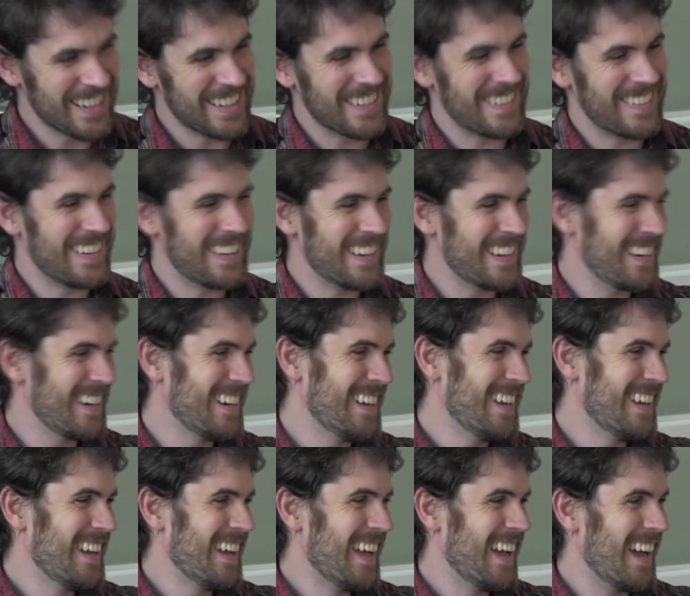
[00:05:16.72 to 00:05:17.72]

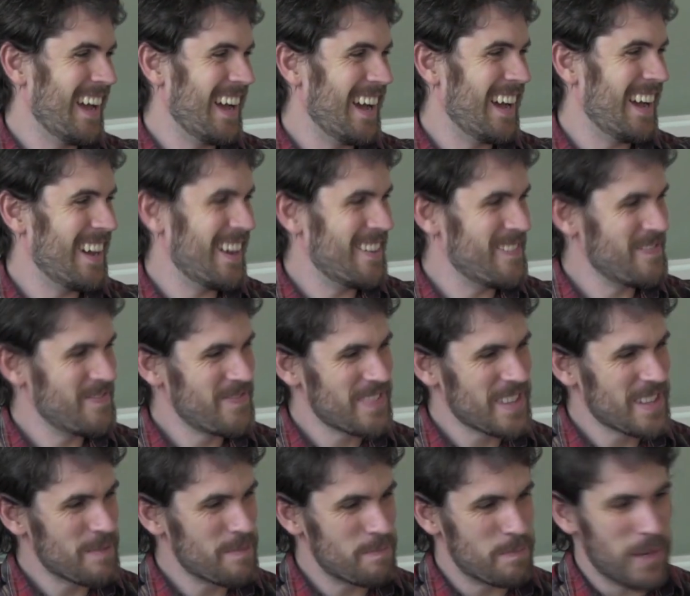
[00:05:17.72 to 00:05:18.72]
right?
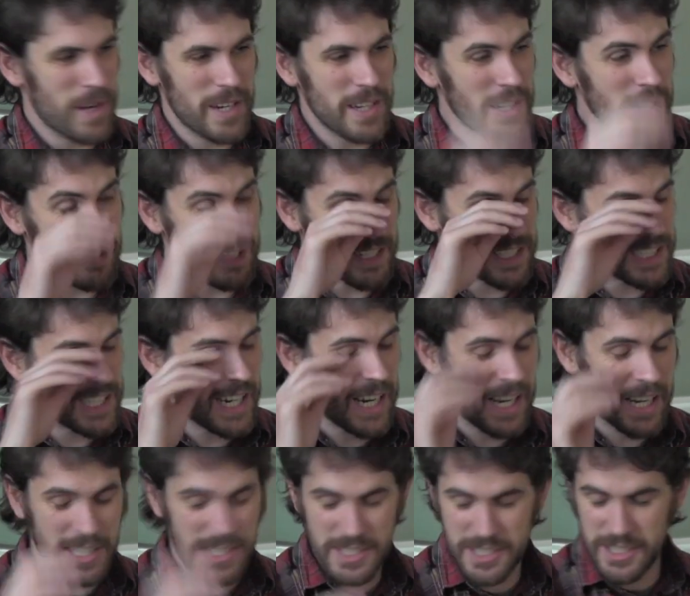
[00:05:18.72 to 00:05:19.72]
But you can
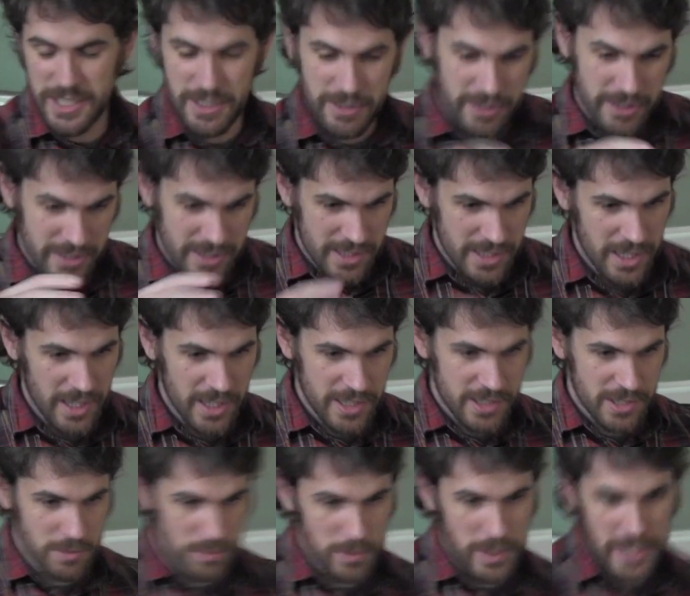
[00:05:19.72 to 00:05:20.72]
change, you know, your
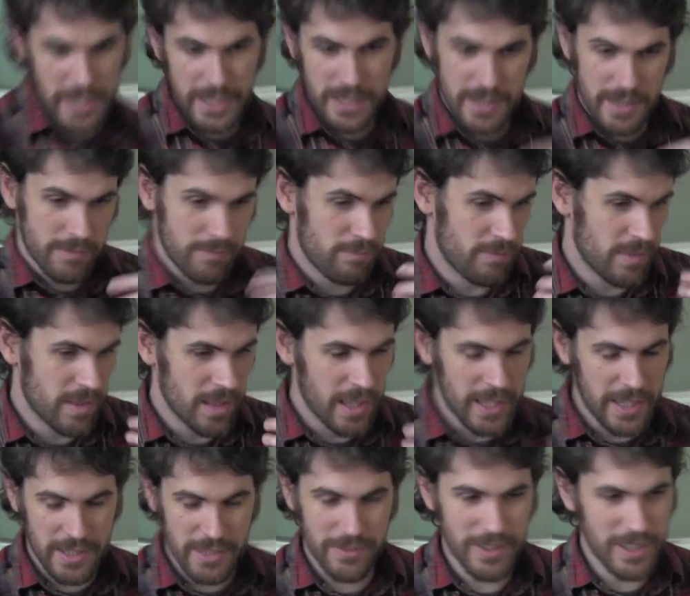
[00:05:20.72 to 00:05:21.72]
size, your weight, the
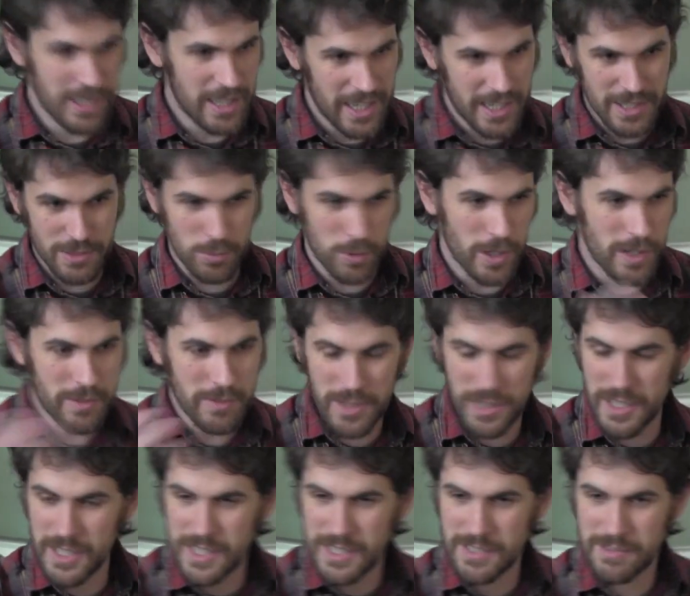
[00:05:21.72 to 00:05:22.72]
length of your legs, whatever
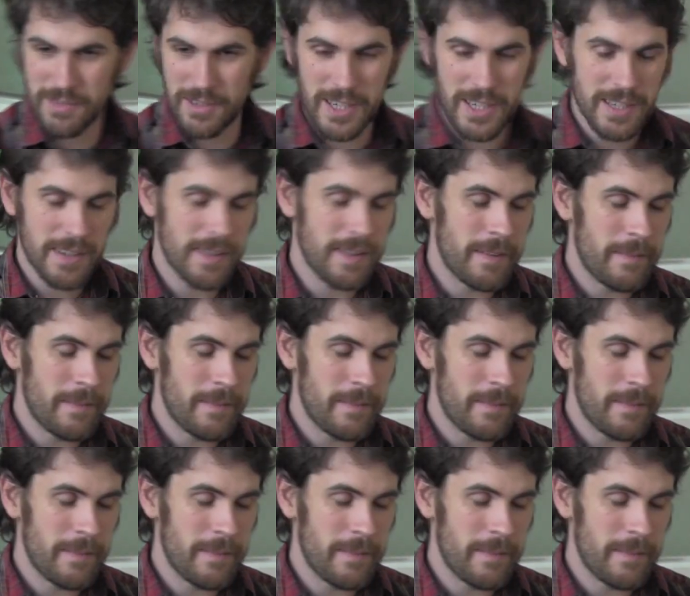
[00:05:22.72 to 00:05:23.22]
it is, right?